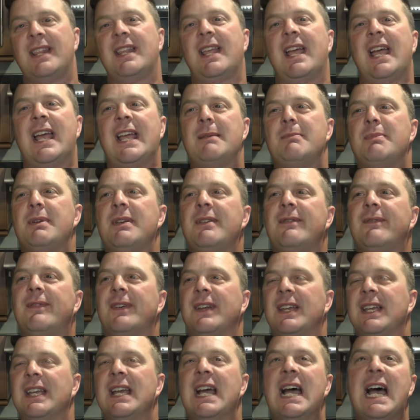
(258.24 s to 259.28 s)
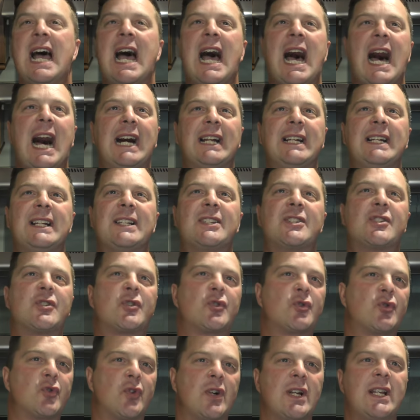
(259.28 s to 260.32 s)
ABV and
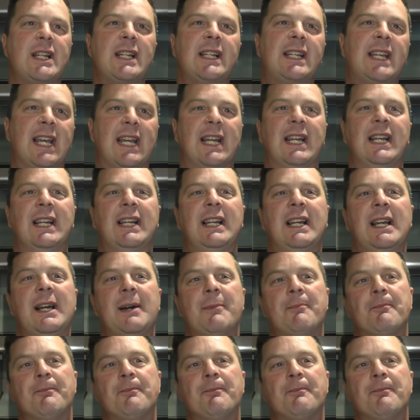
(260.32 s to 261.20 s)
it's drinking